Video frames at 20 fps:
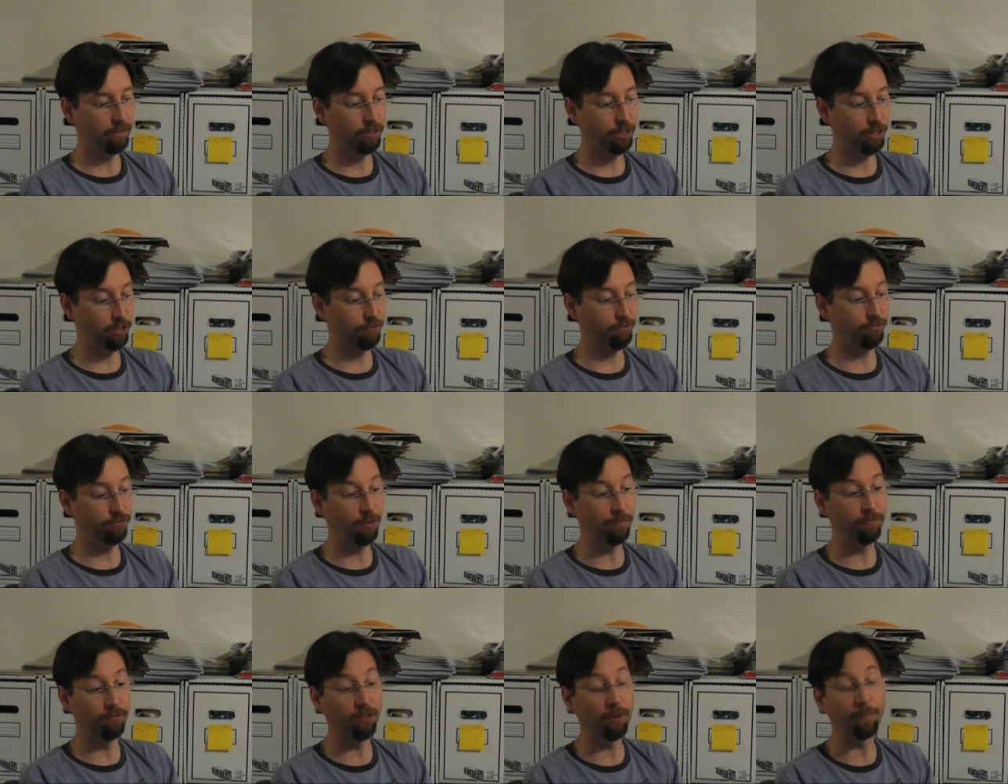just
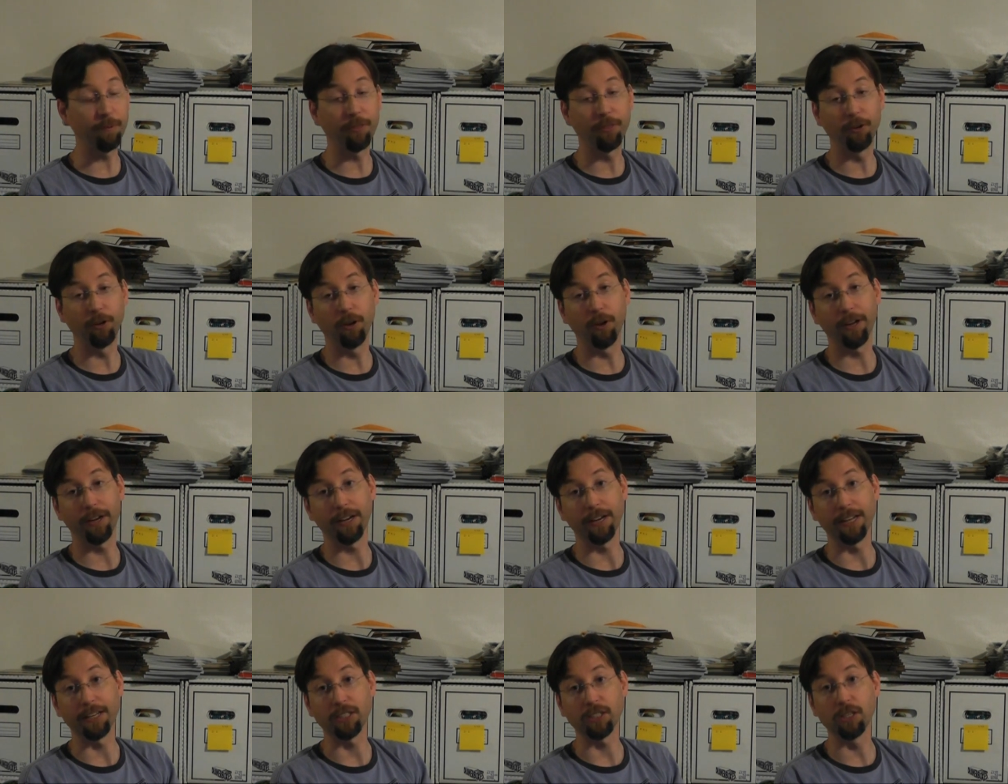from flipping through
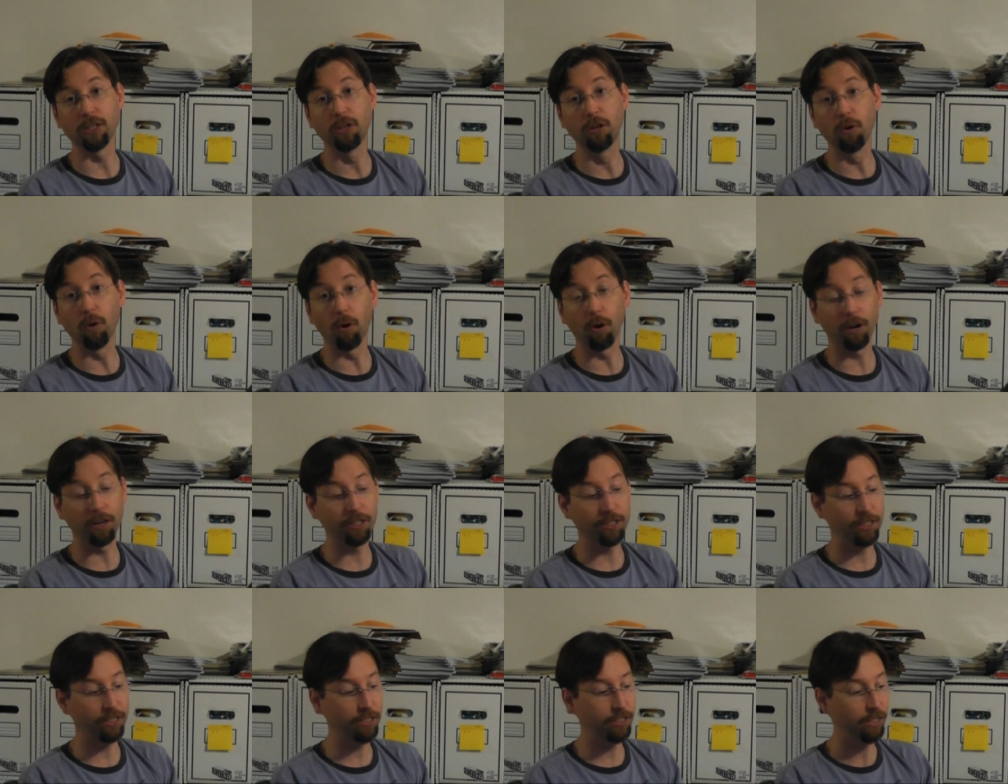it, it's
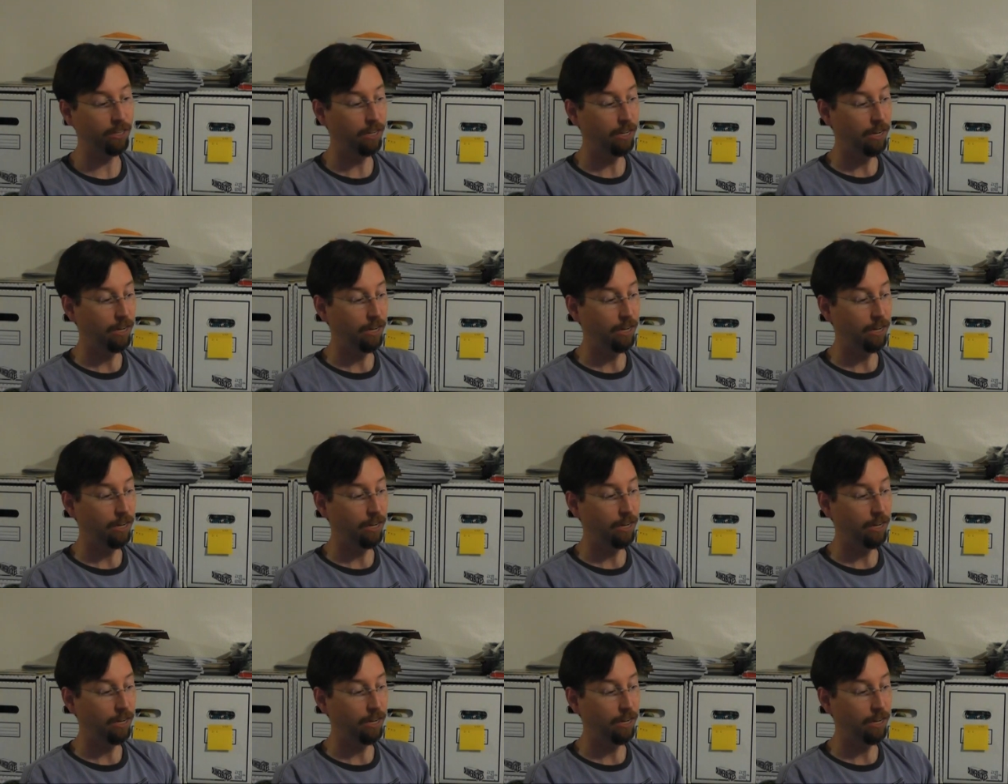gorgeous.